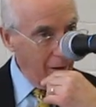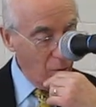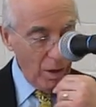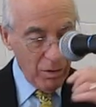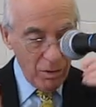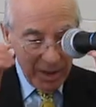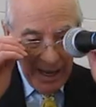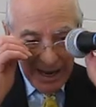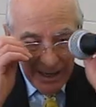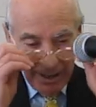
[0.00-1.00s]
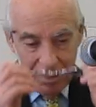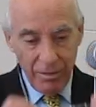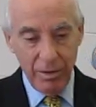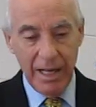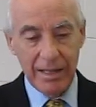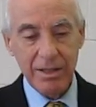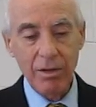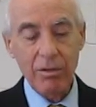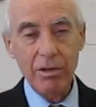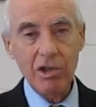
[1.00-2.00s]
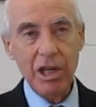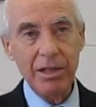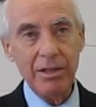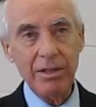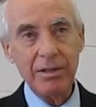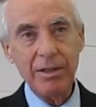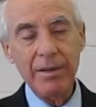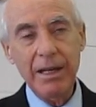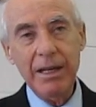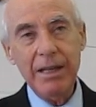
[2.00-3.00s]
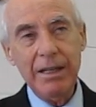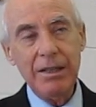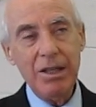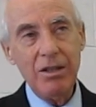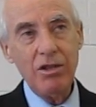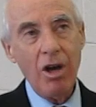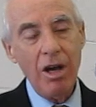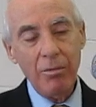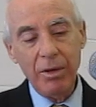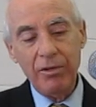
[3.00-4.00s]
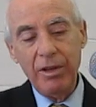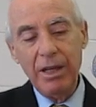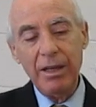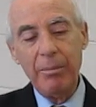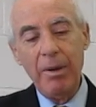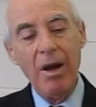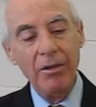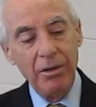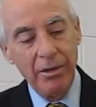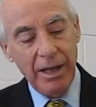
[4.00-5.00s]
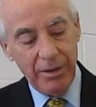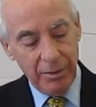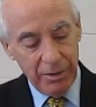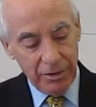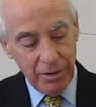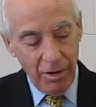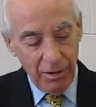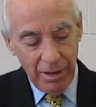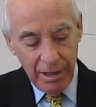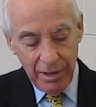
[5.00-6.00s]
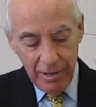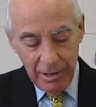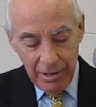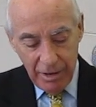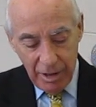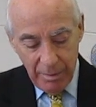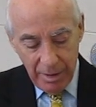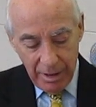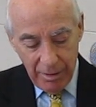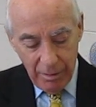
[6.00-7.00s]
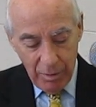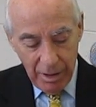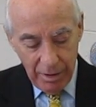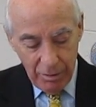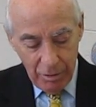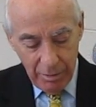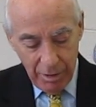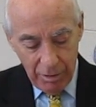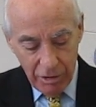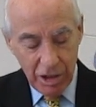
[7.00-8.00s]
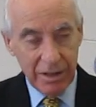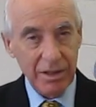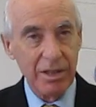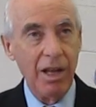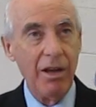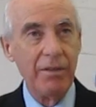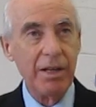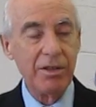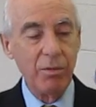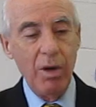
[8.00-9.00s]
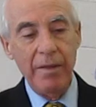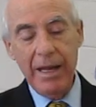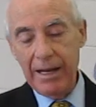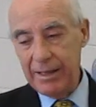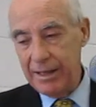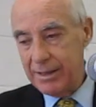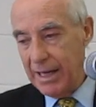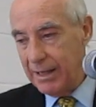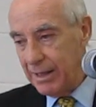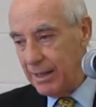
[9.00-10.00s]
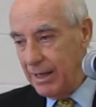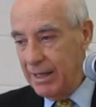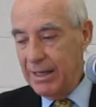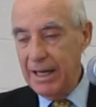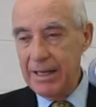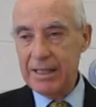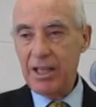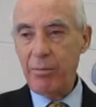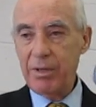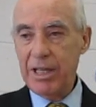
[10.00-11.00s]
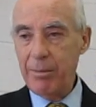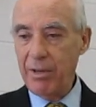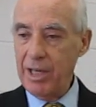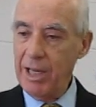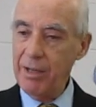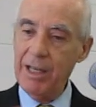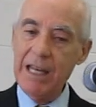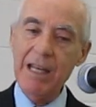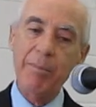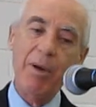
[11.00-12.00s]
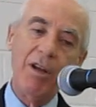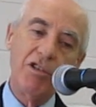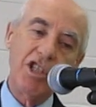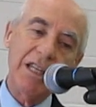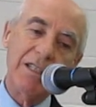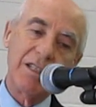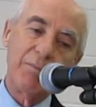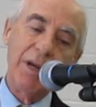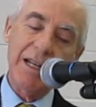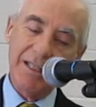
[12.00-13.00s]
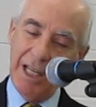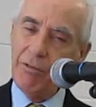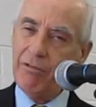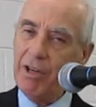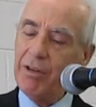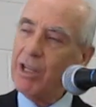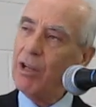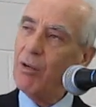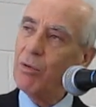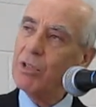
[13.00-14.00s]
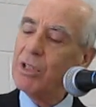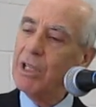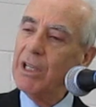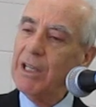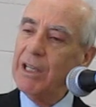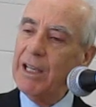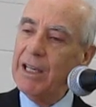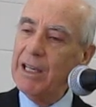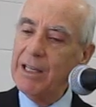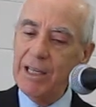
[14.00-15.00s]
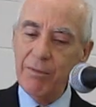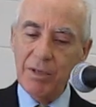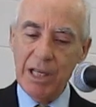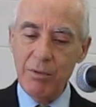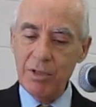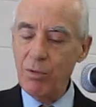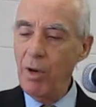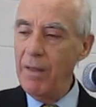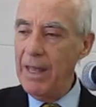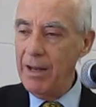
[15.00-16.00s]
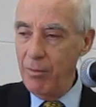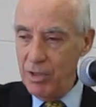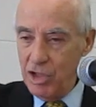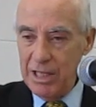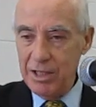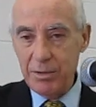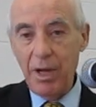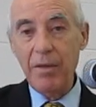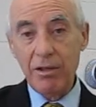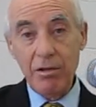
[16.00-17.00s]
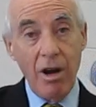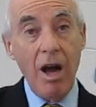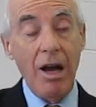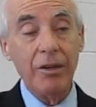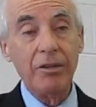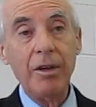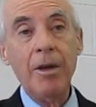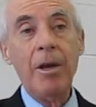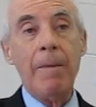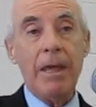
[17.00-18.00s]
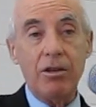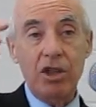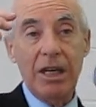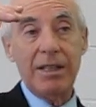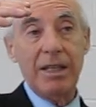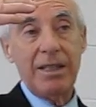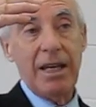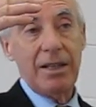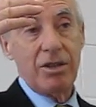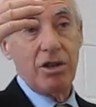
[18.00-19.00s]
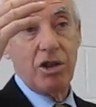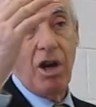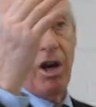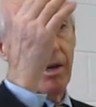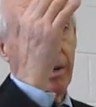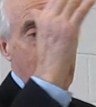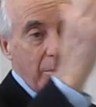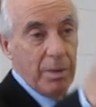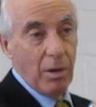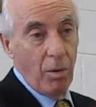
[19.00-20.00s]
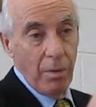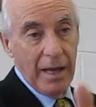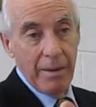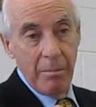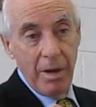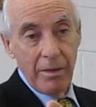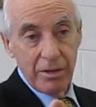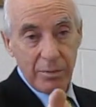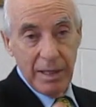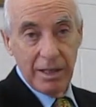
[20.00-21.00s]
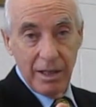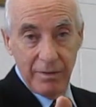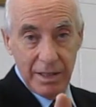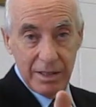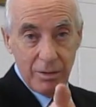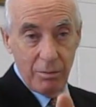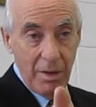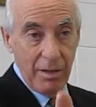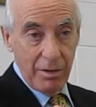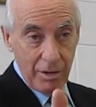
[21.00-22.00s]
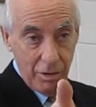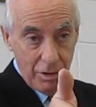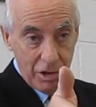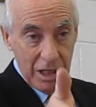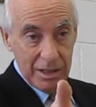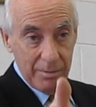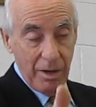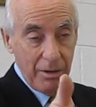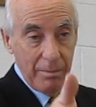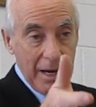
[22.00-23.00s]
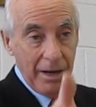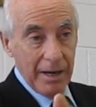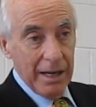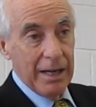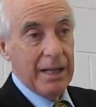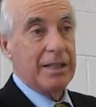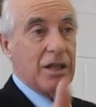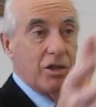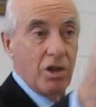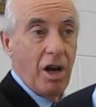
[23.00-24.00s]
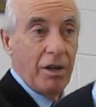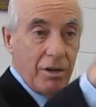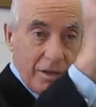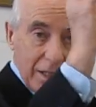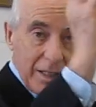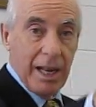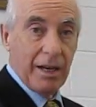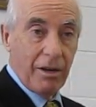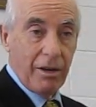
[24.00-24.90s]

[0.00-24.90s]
Well, who's that? Well, that's the Lord Jesus. You see, John was the apostle that was called uh, the, uh, the one whom the Lord Jesus loved. He's the one that that's at the at the supper table that he leaned upon Jesus' breast. They were very close, and he, he was the one that when Jesus was on the cross, Jesus says to John, "Behold thy mother," speaking of his own mother, the Lord Jesus' mother Mary. And John, you're to take